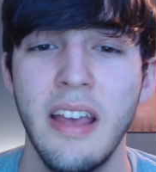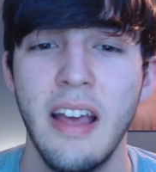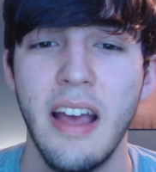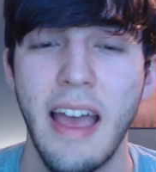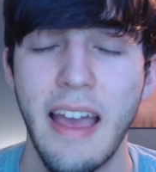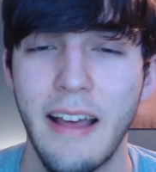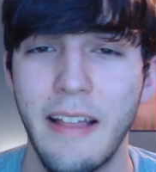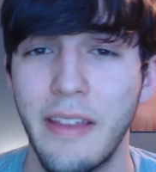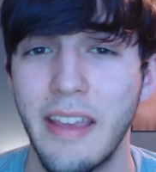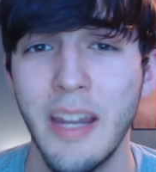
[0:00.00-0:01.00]

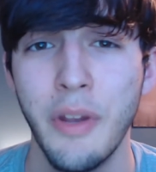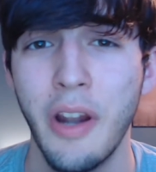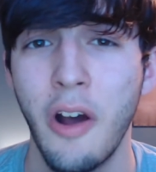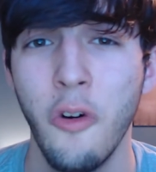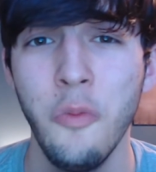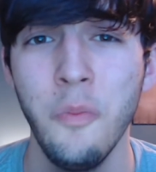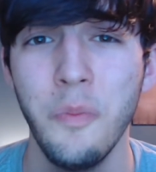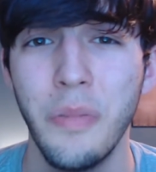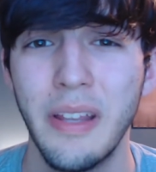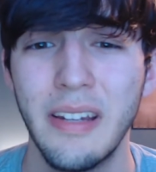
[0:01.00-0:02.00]
They get them at home,
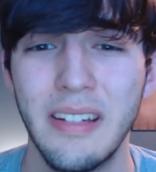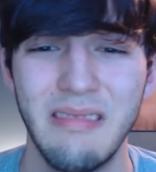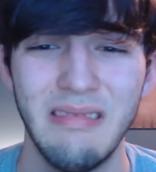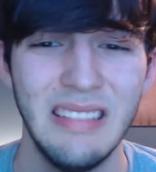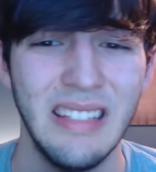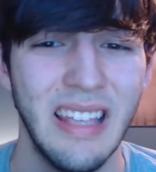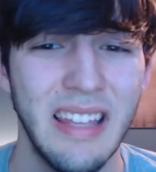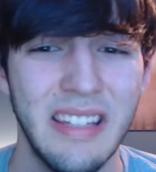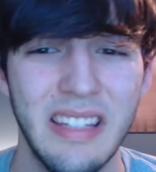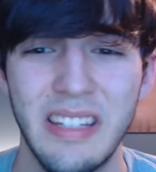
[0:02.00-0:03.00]
but
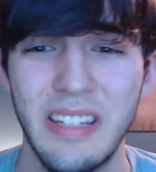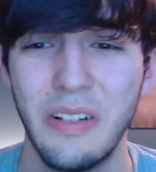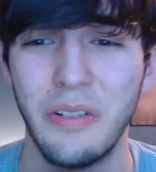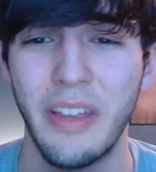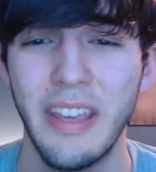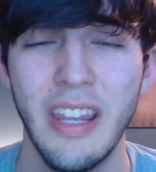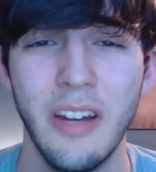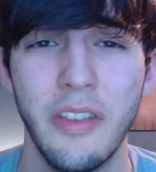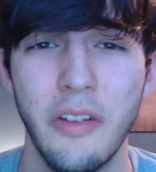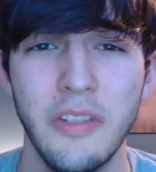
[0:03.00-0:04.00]
it's still,
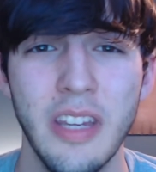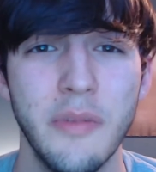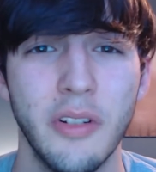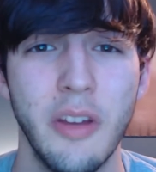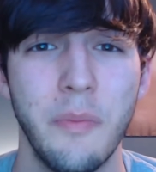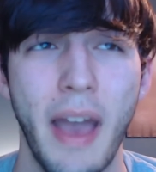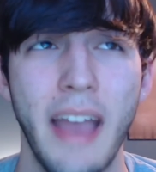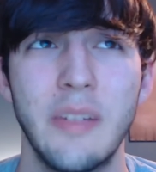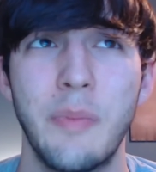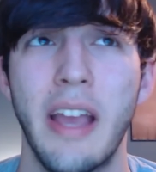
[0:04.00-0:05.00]
those teams are in
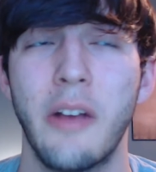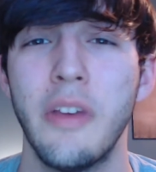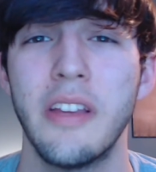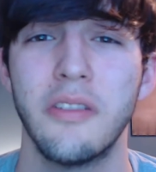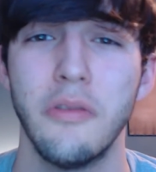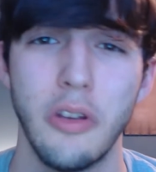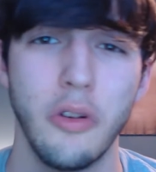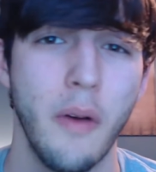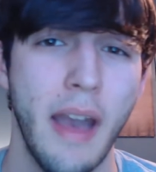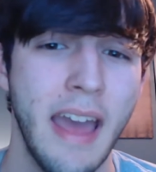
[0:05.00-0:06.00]
back-to-back weeks, too. You
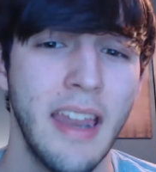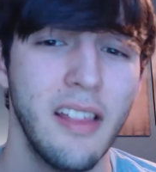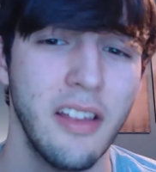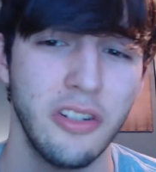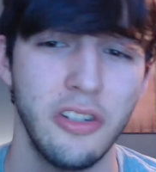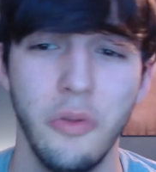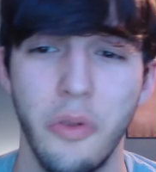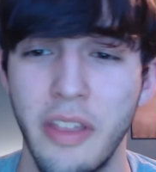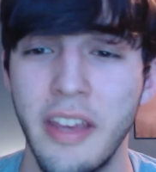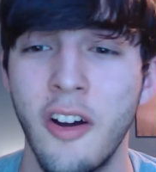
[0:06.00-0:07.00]
go at LSU,
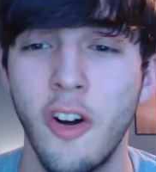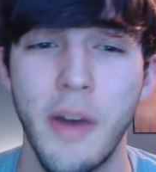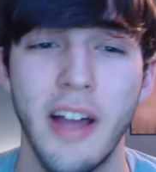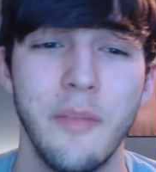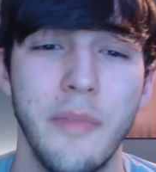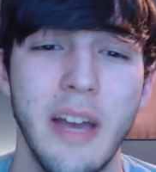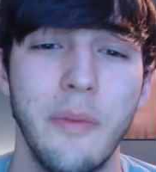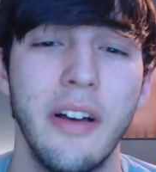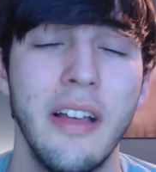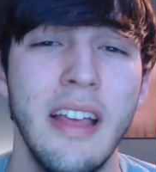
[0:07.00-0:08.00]
then home
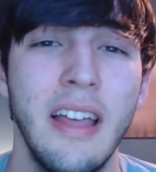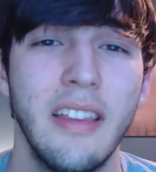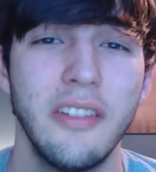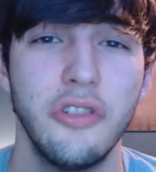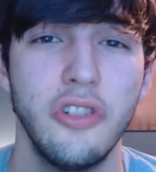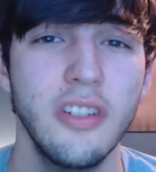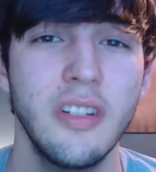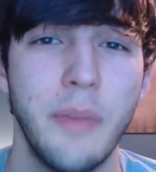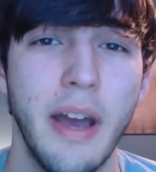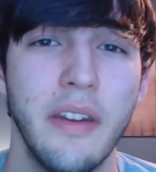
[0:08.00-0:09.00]
Alabama. It's just
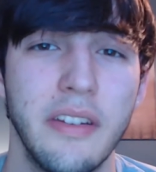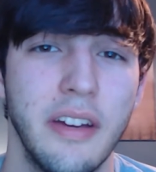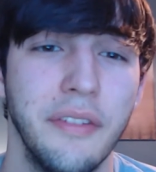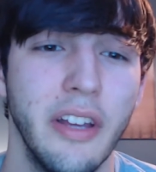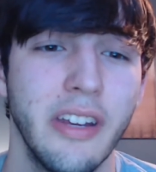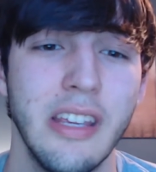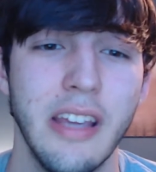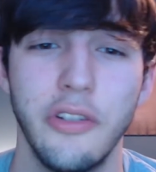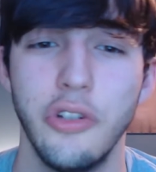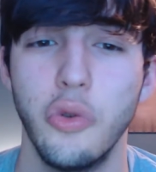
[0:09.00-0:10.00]
about as unlucky
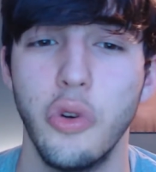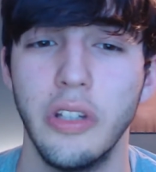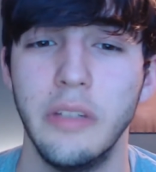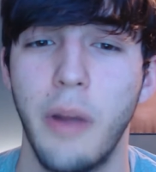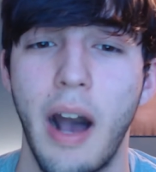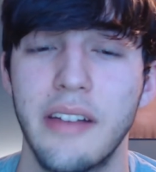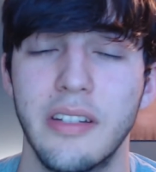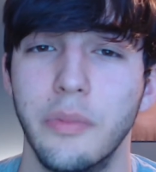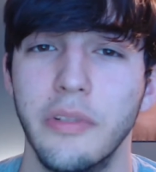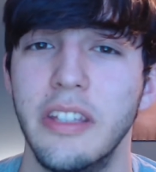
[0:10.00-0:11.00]
as you could
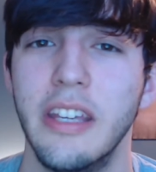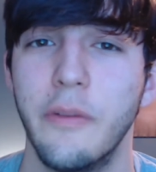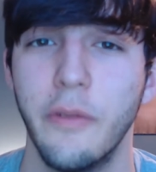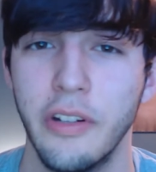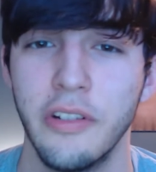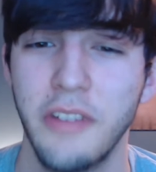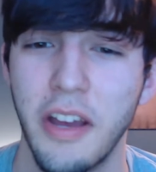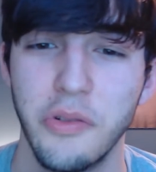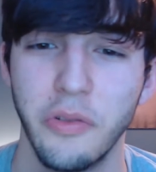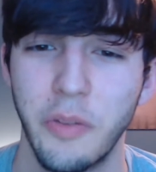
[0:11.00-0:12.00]
possibly get for your
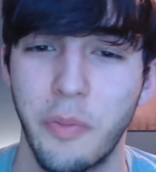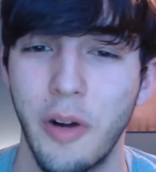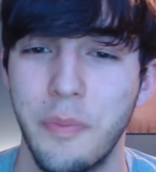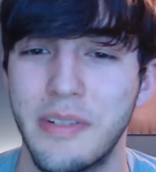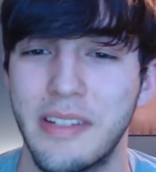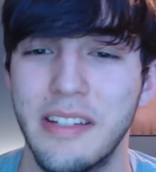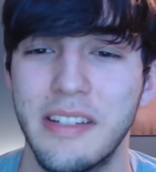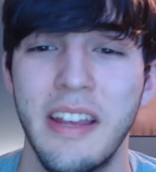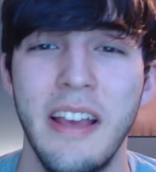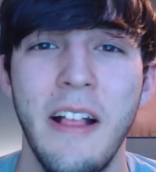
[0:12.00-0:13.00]
scheduling purposes.
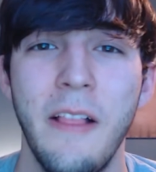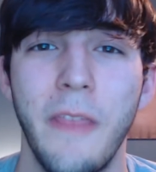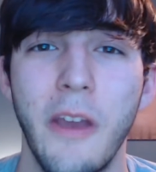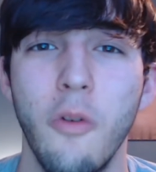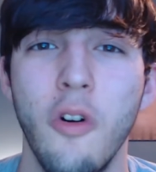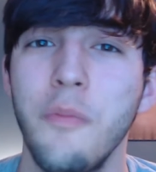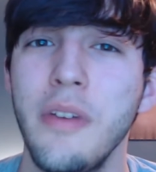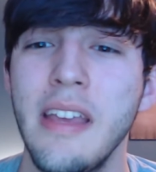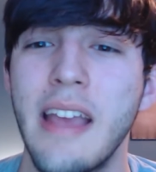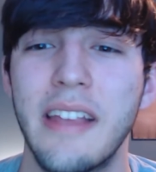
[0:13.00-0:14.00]
They won't
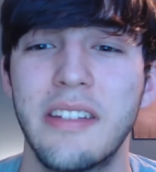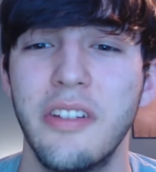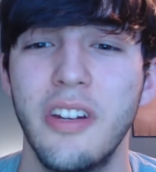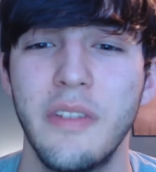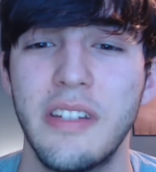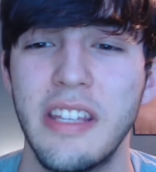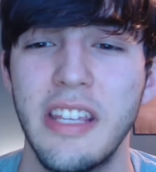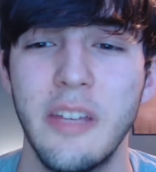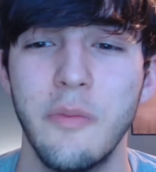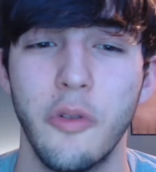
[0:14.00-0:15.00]
be as good of a
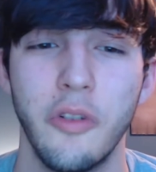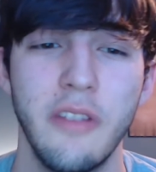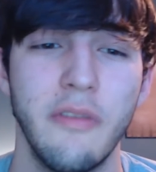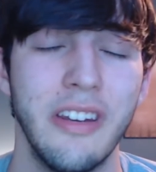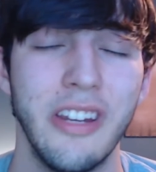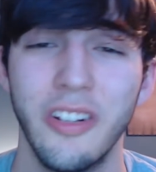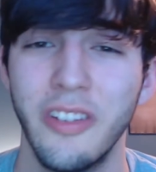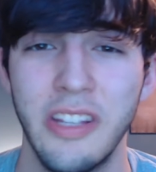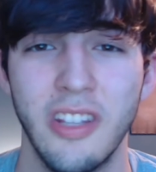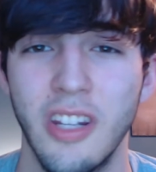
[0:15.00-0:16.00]
team or even
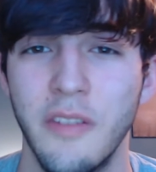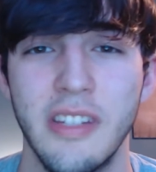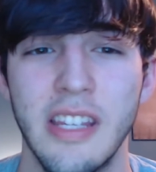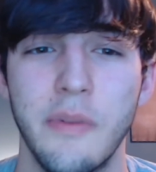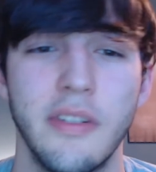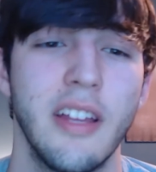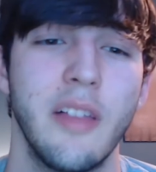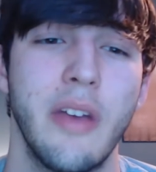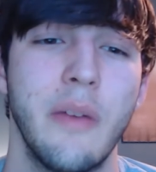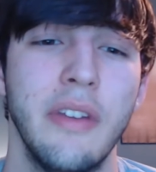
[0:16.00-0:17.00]
nearly as good of a team as
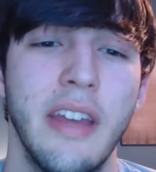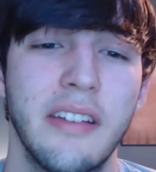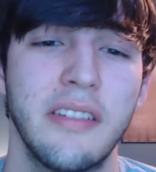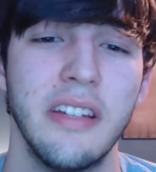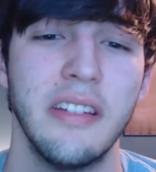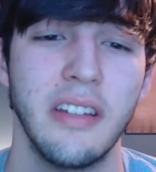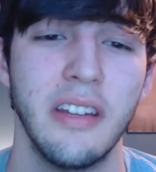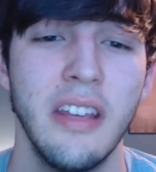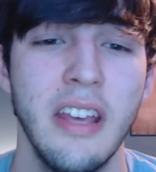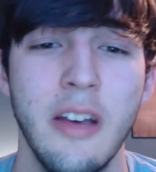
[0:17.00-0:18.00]
Alabama next season.
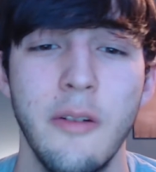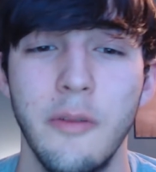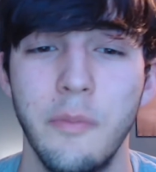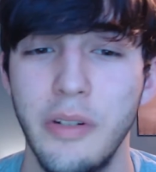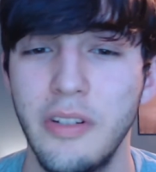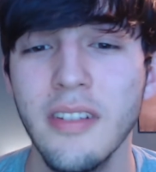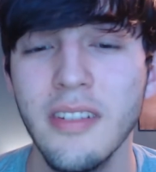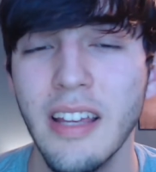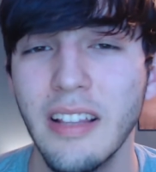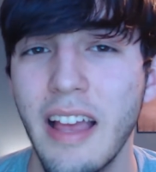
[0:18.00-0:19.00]
But just
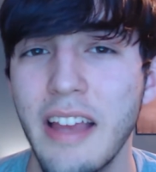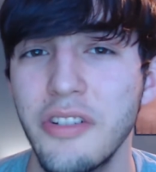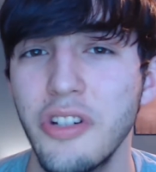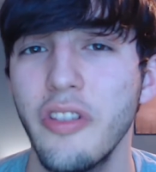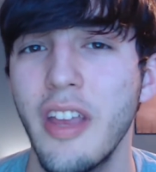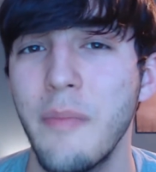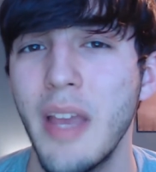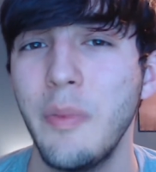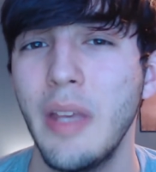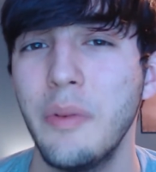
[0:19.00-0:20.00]
like last year, they may
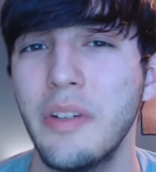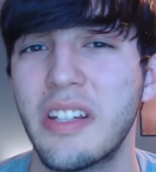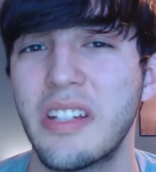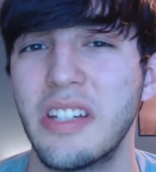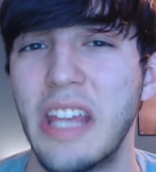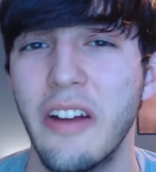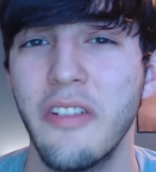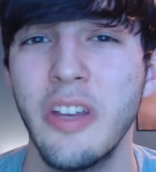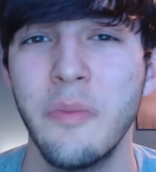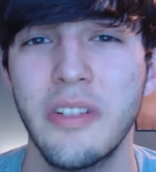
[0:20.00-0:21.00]
be able to scare
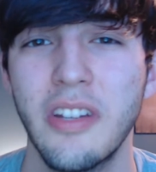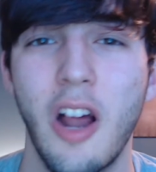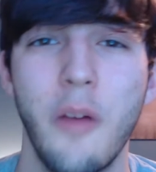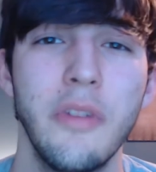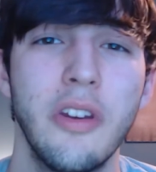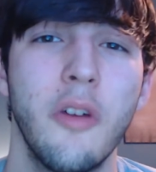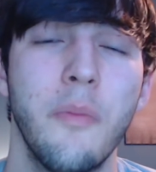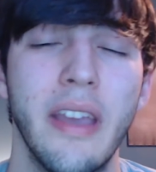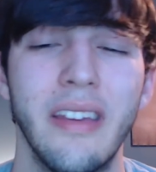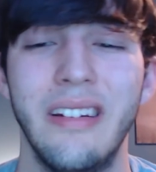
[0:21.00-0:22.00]
them some, you know,
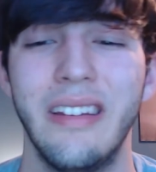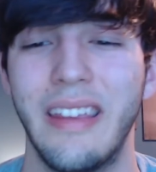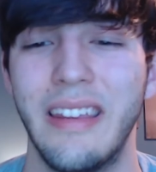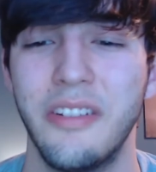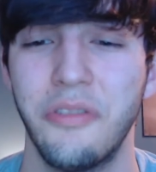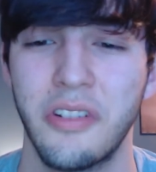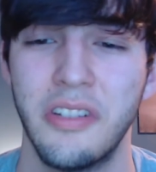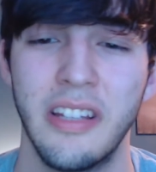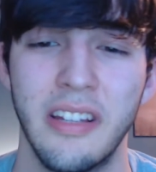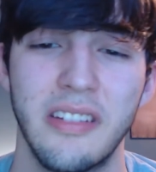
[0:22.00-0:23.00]
make it an
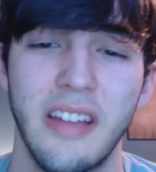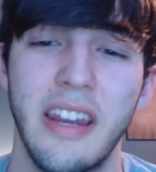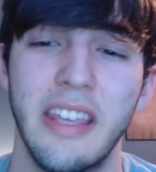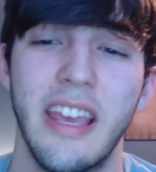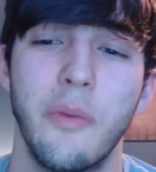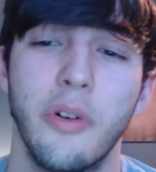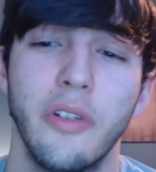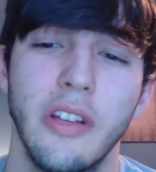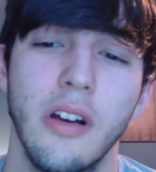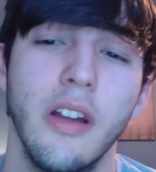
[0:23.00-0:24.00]
interesting, exciting game
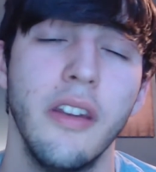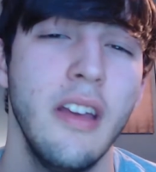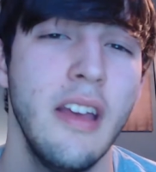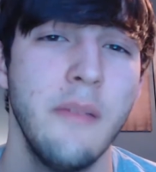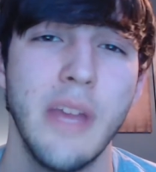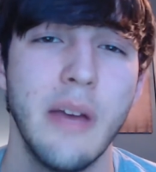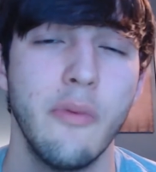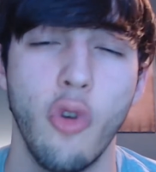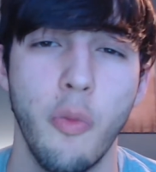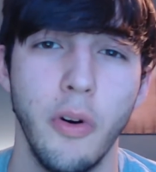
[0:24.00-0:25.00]
early on. Bama
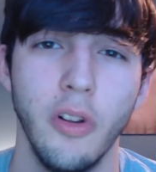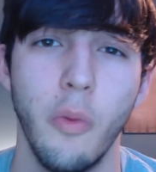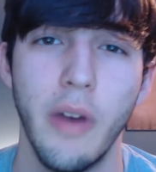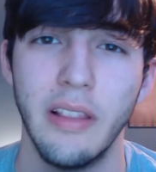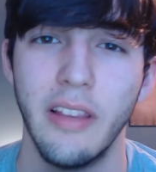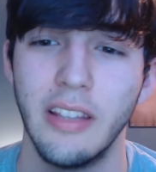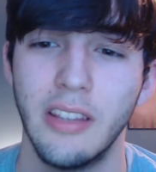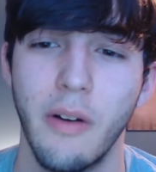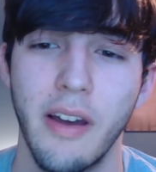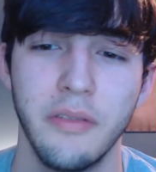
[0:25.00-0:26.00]
will pull away late,
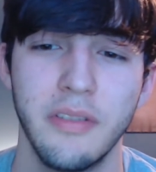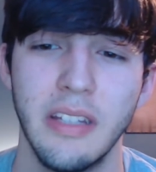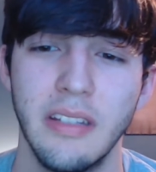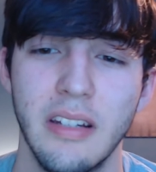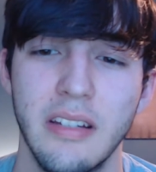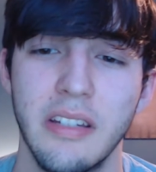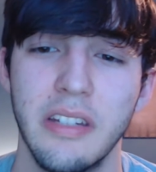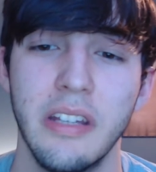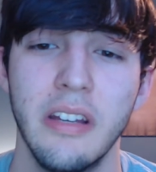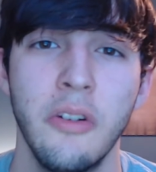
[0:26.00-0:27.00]
though. I don't see
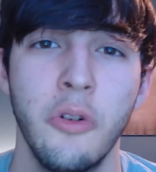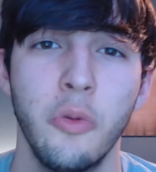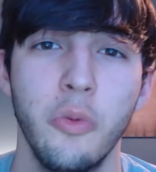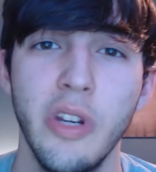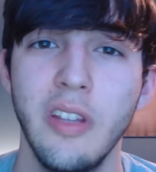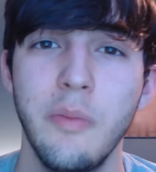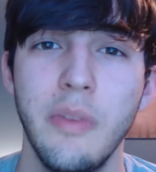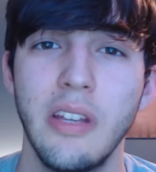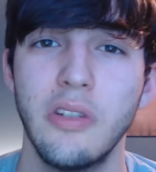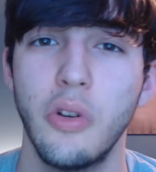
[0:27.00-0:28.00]
Tennessee really
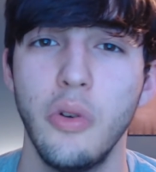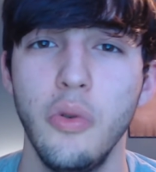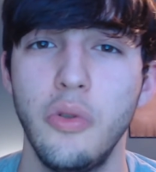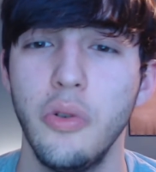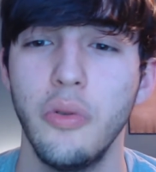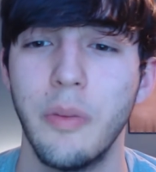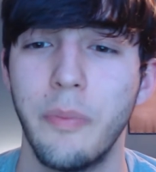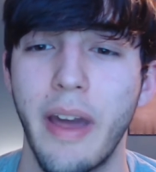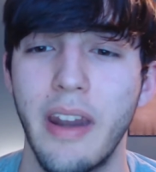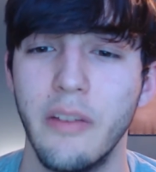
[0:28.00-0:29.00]
being too
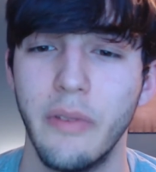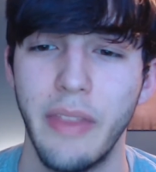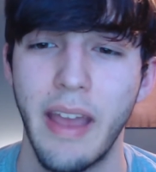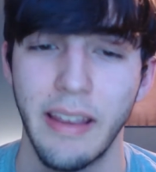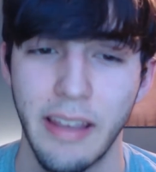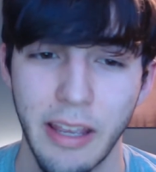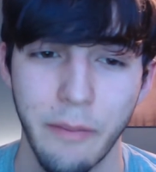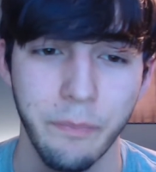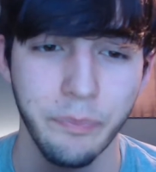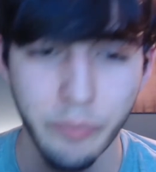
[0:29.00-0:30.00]
competitive in that game.